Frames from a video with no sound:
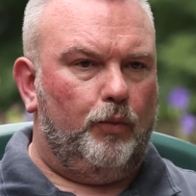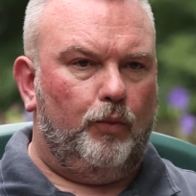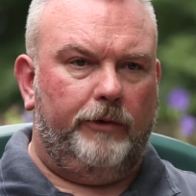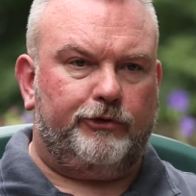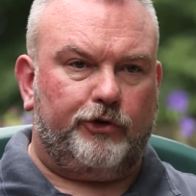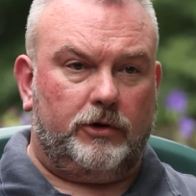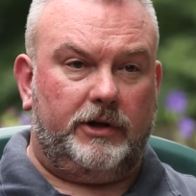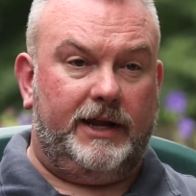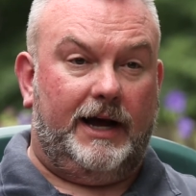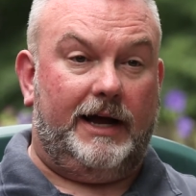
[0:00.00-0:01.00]
We've
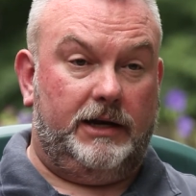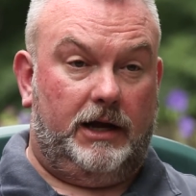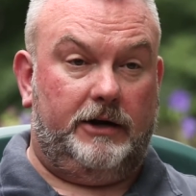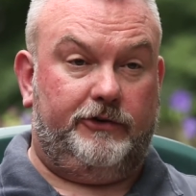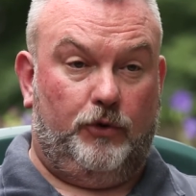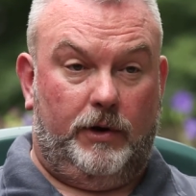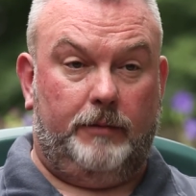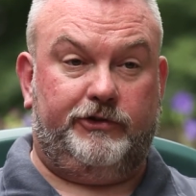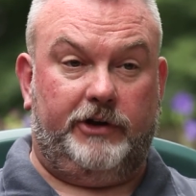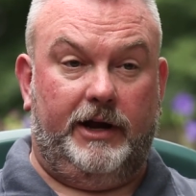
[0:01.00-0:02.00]
certainly gotten onto
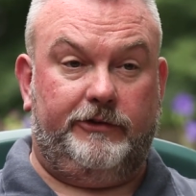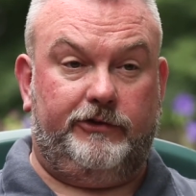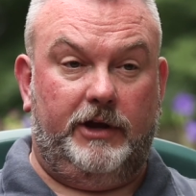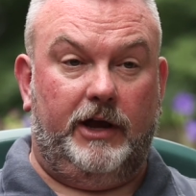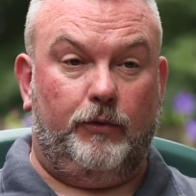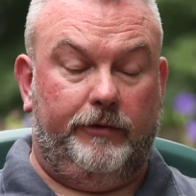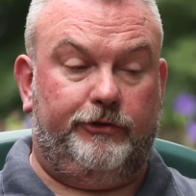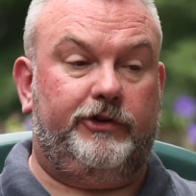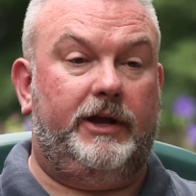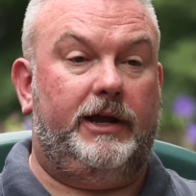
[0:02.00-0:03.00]
websites and
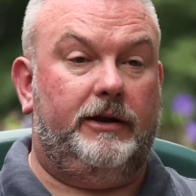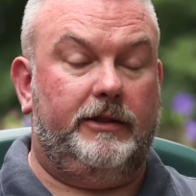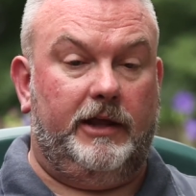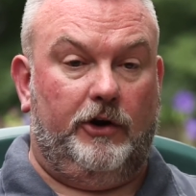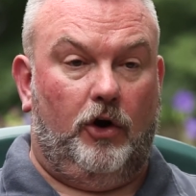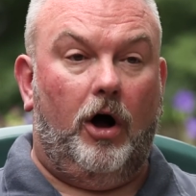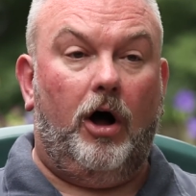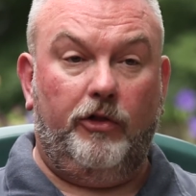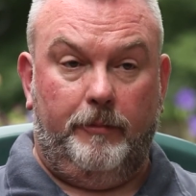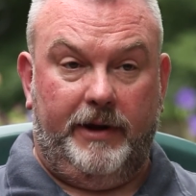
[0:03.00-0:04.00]
we've seen that
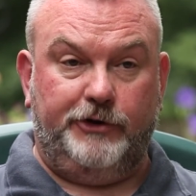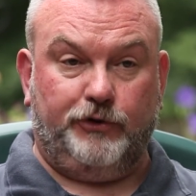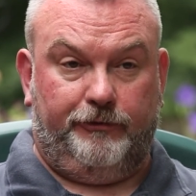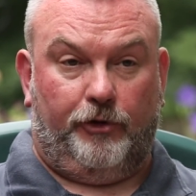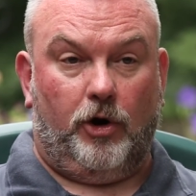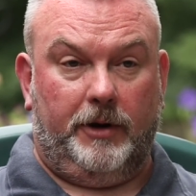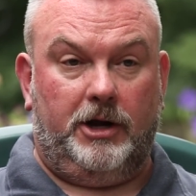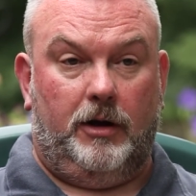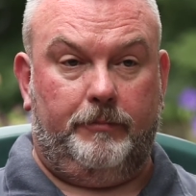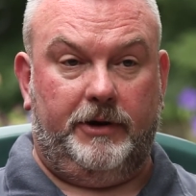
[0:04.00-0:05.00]
all the major pharma
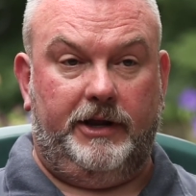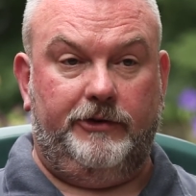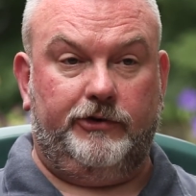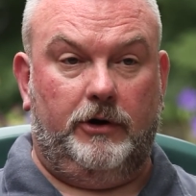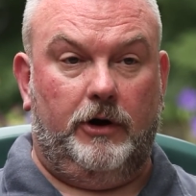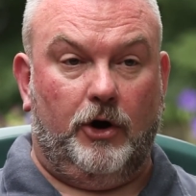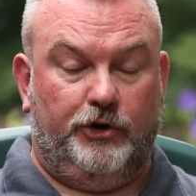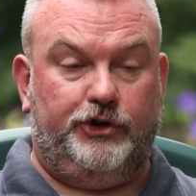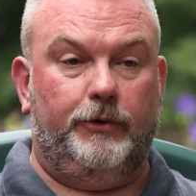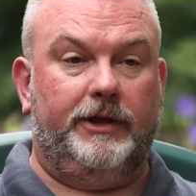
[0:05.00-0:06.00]
companies are
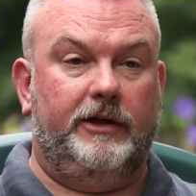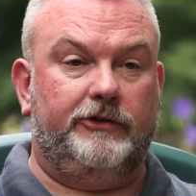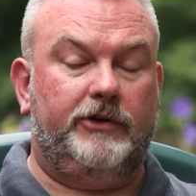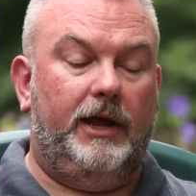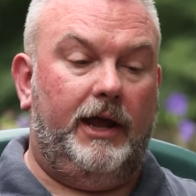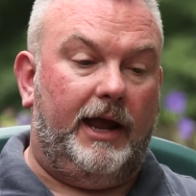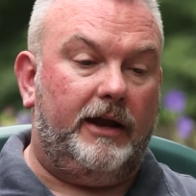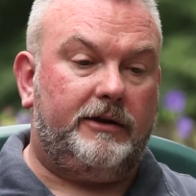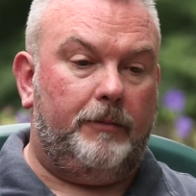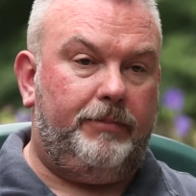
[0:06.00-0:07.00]
doing this.
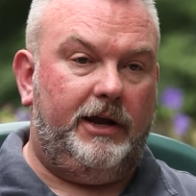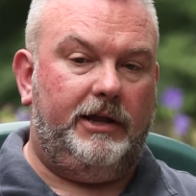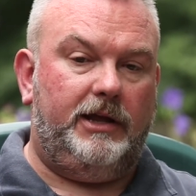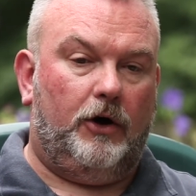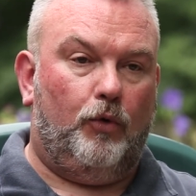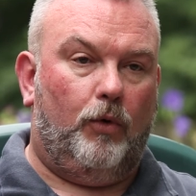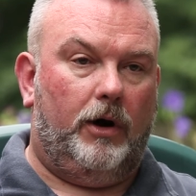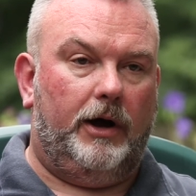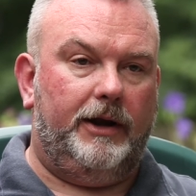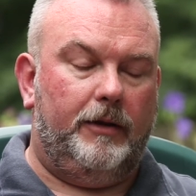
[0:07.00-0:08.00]

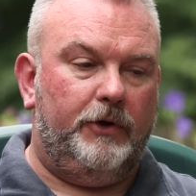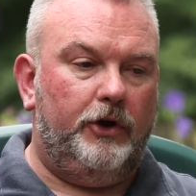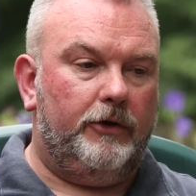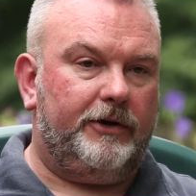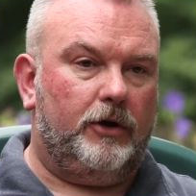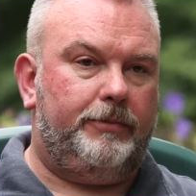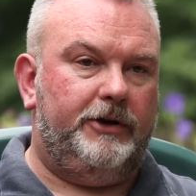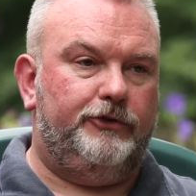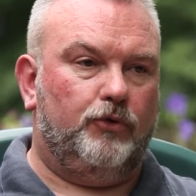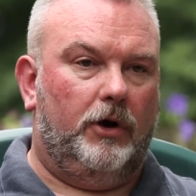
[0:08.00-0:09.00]
Anti-PD-L1
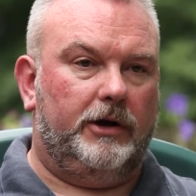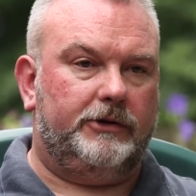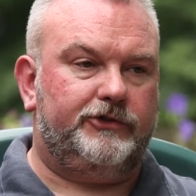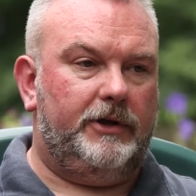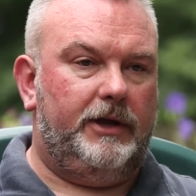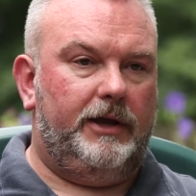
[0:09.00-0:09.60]
immunotherapy drugs